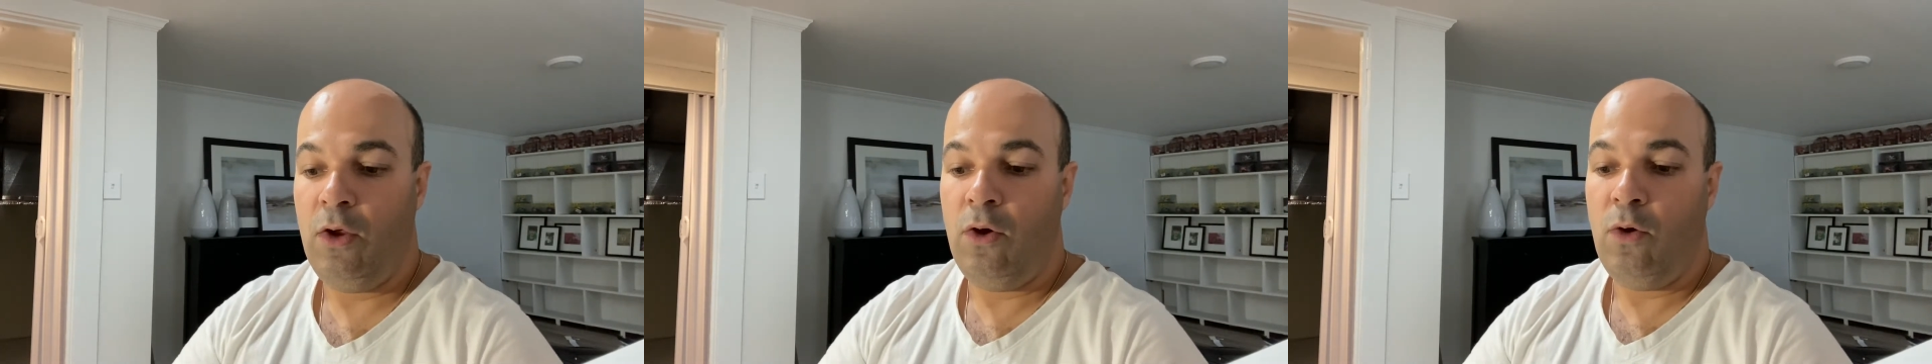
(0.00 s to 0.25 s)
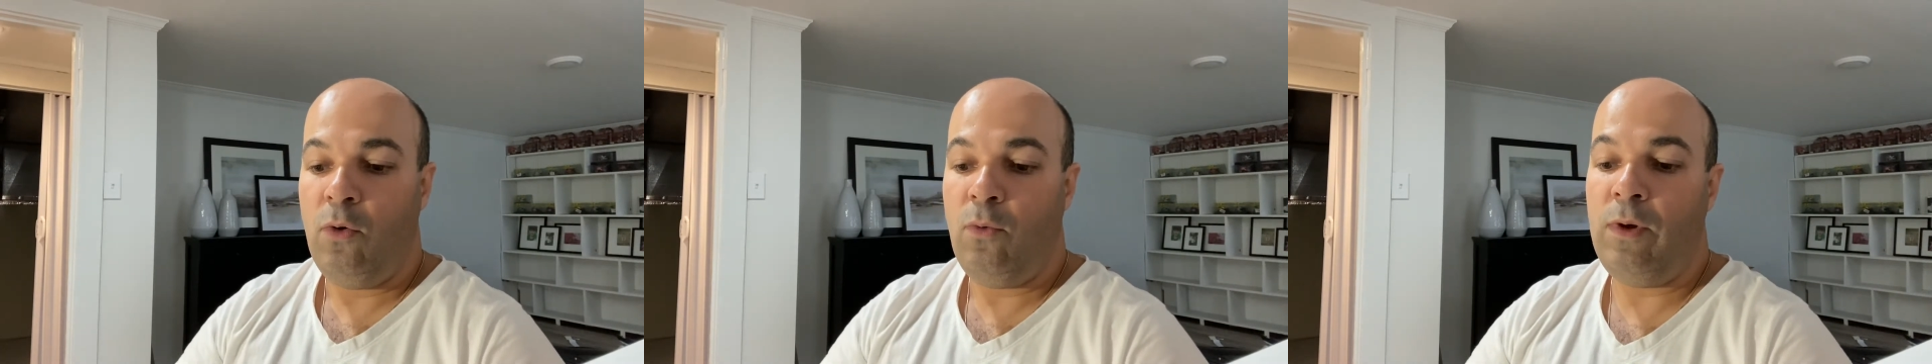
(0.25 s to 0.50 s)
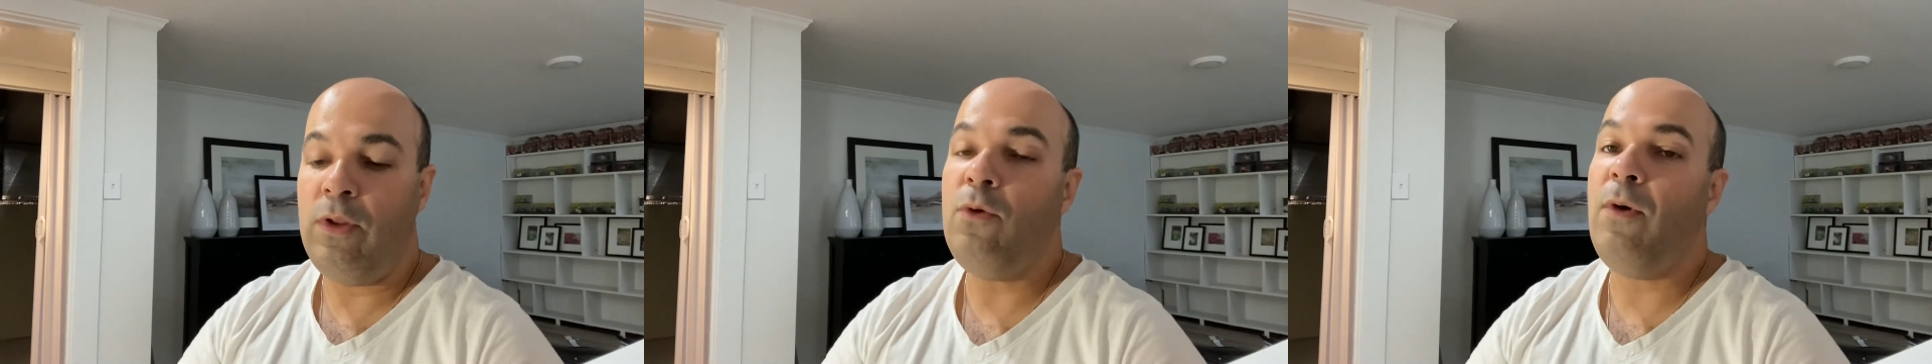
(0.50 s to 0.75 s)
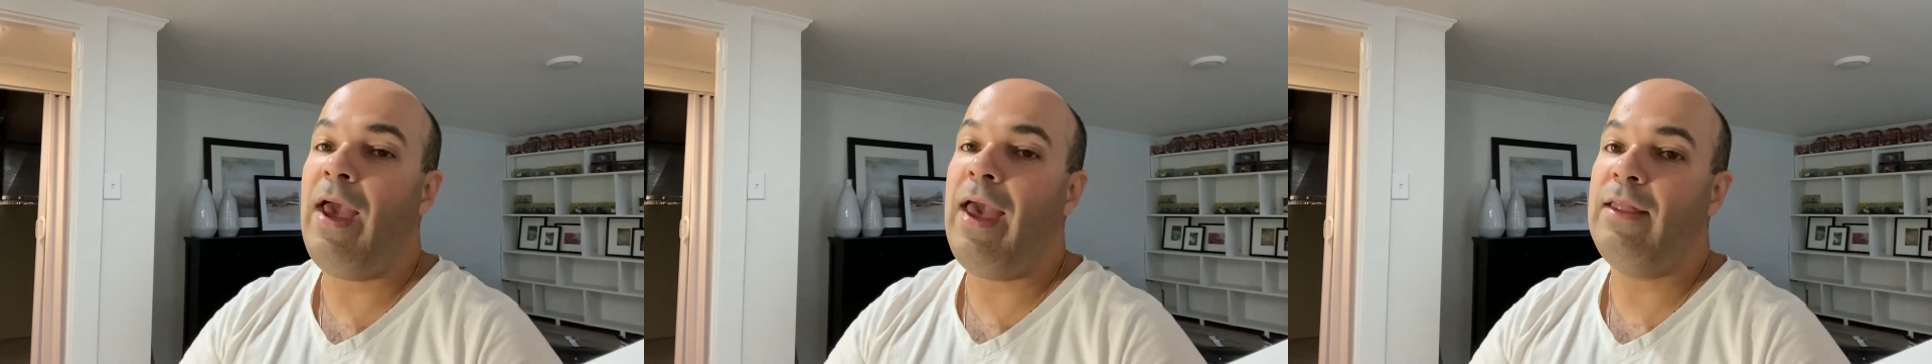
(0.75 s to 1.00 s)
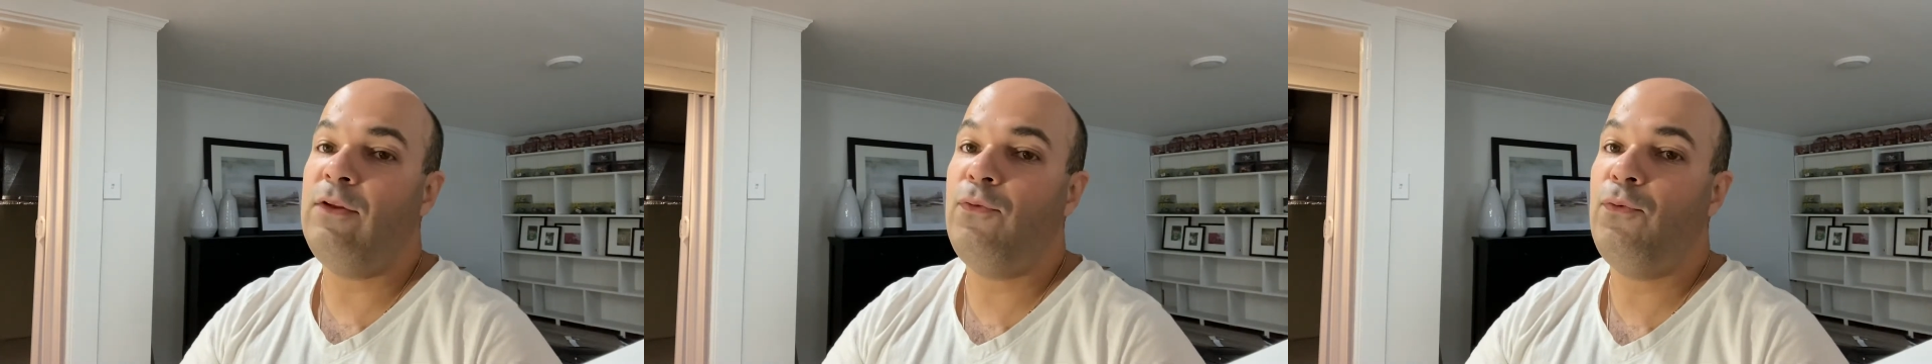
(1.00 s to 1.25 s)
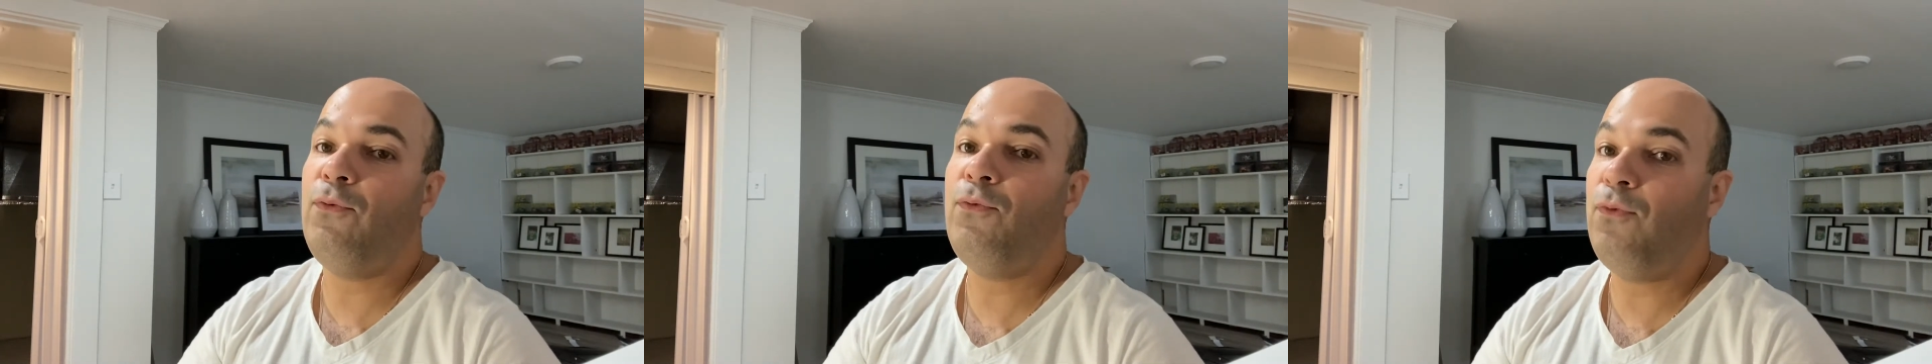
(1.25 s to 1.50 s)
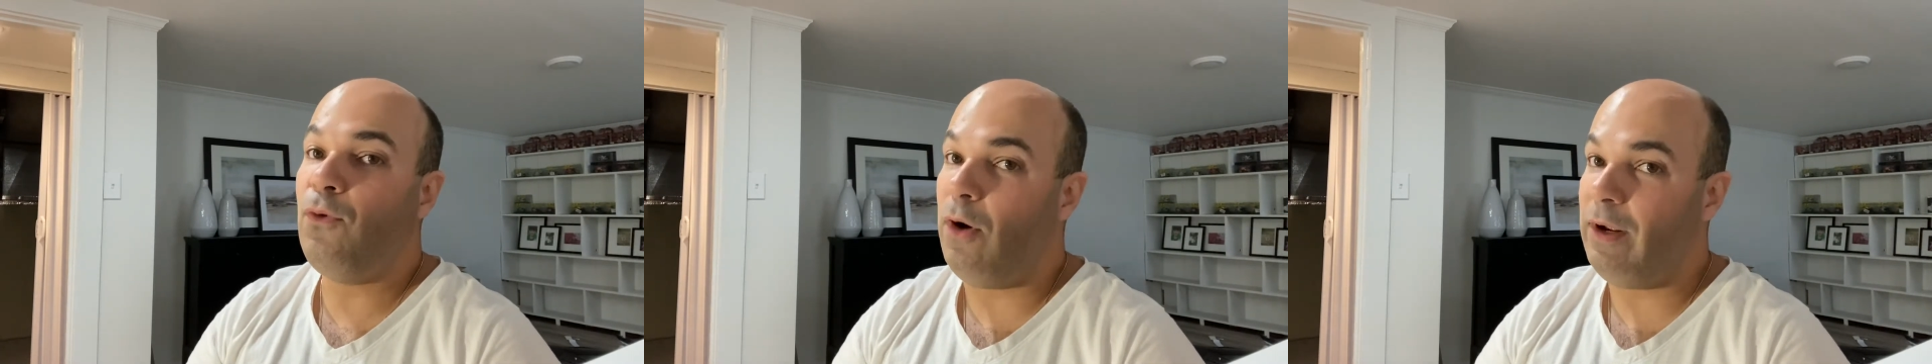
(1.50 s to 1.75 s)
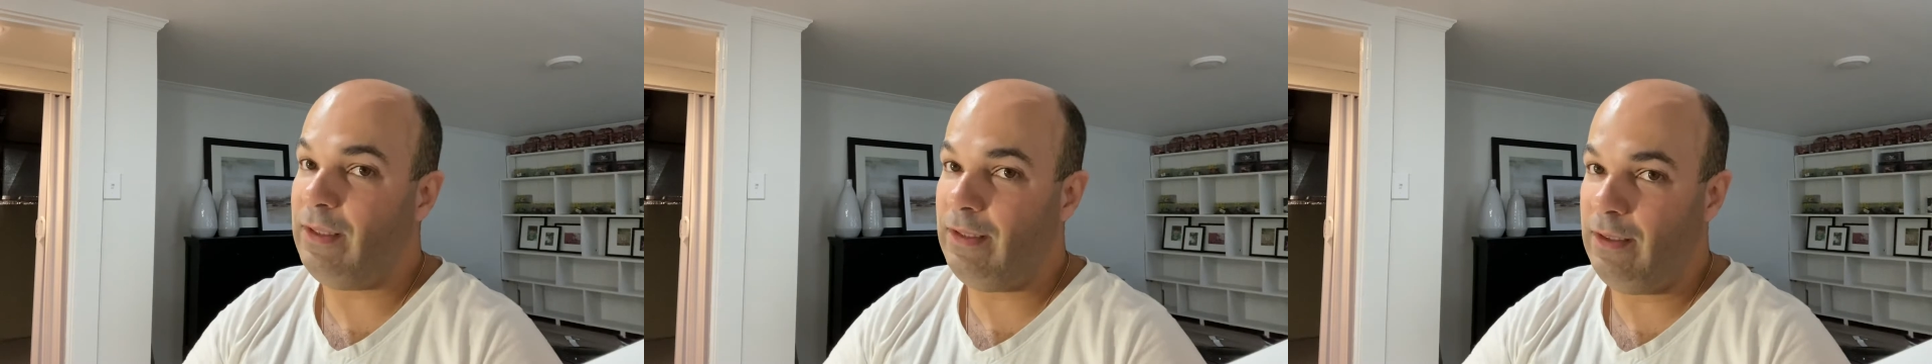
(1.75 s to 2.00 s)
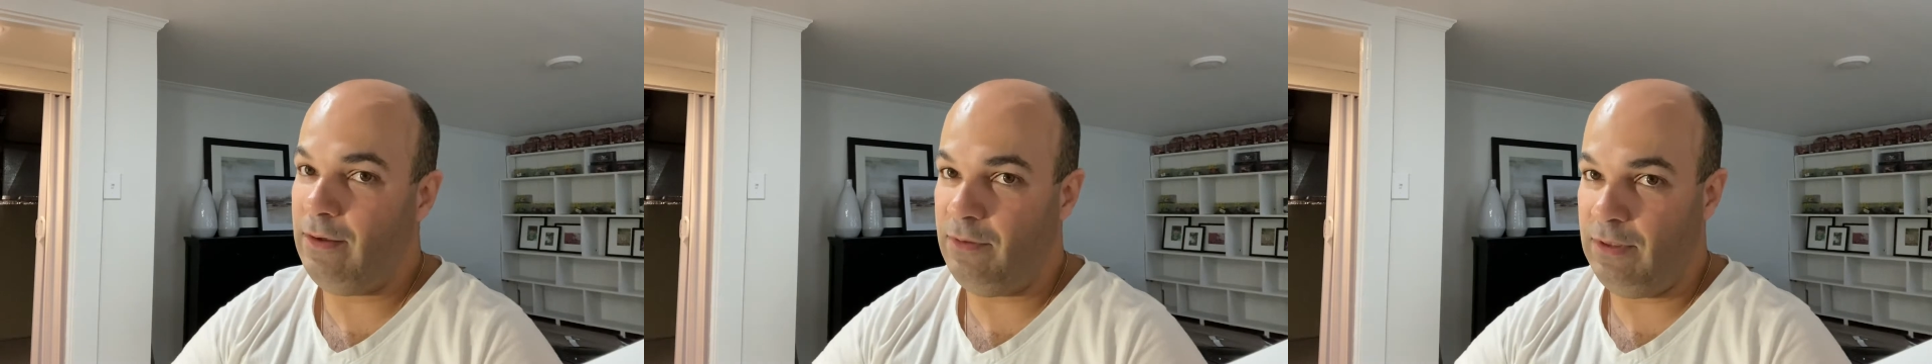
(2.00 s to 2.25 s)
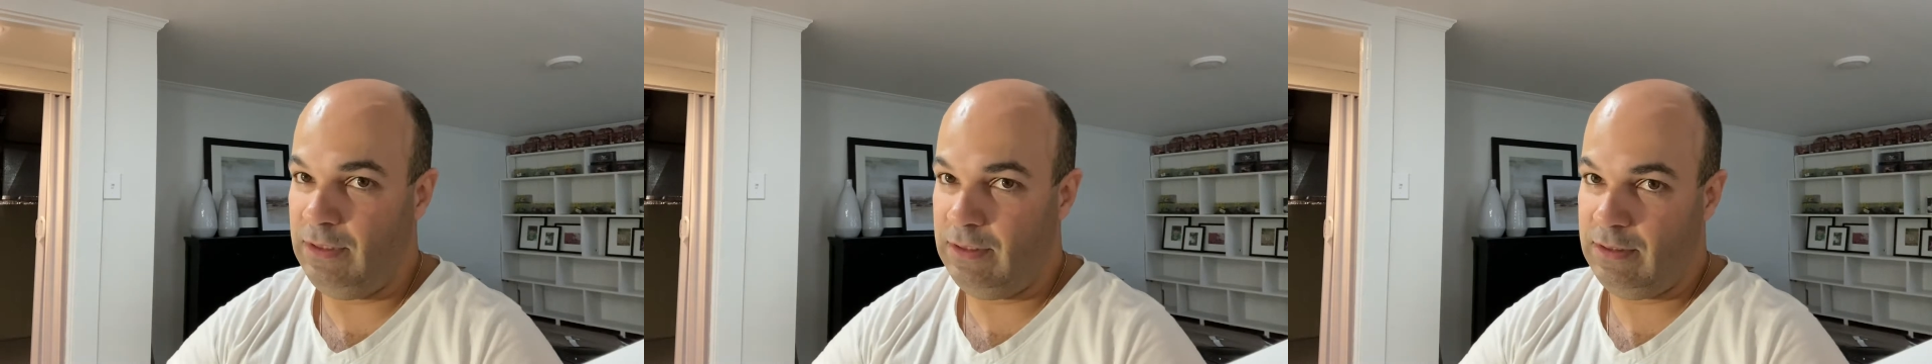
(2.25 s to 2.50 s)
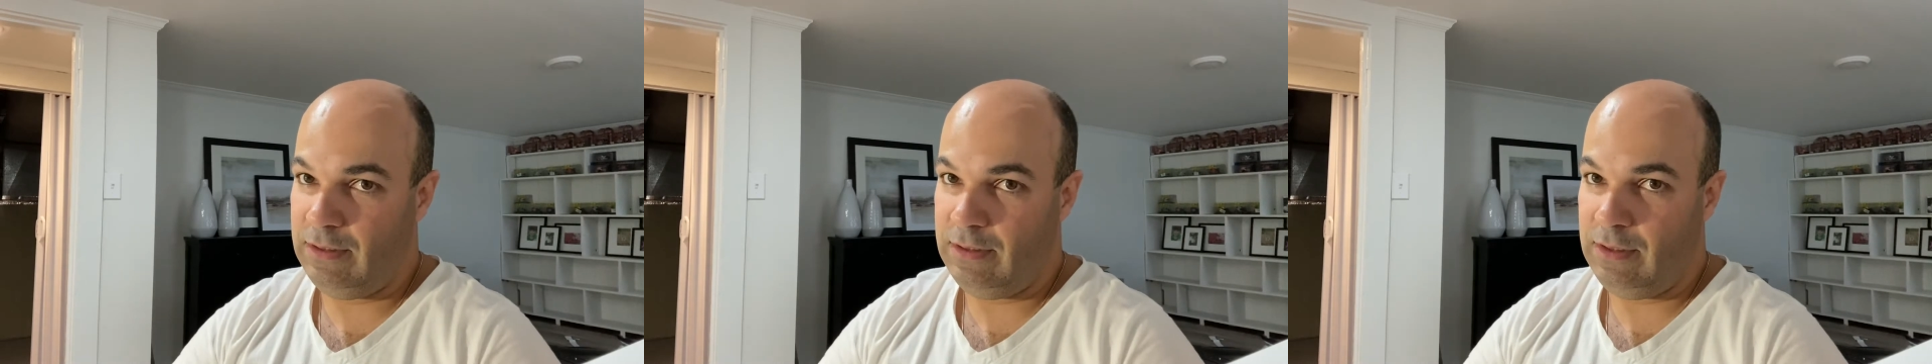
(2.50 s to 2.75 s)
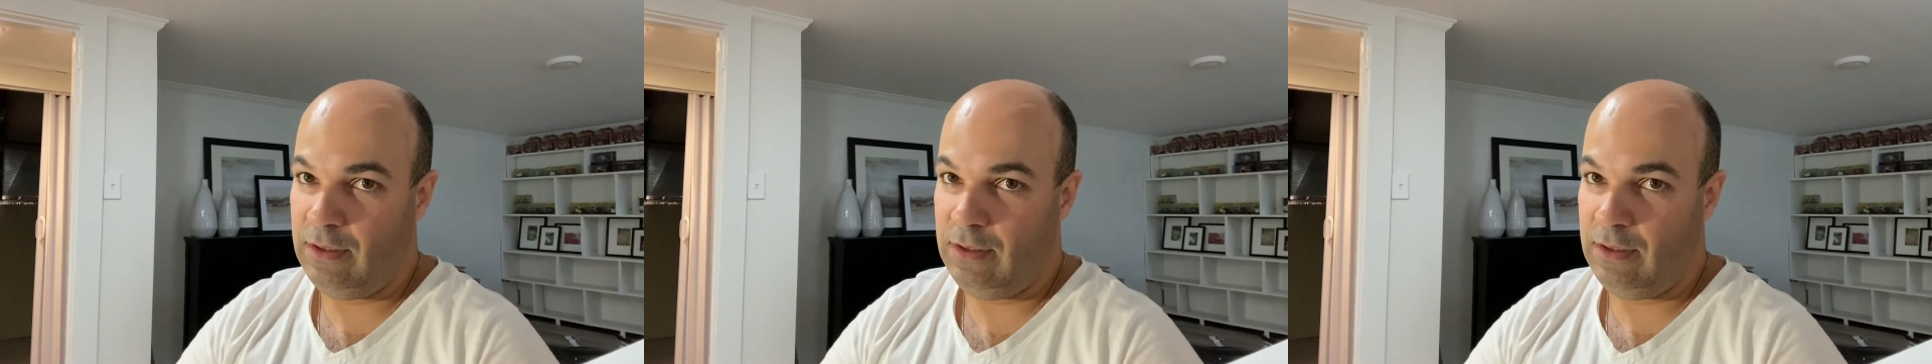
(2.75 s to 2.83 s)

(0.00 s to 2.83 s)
When you add 40 degrees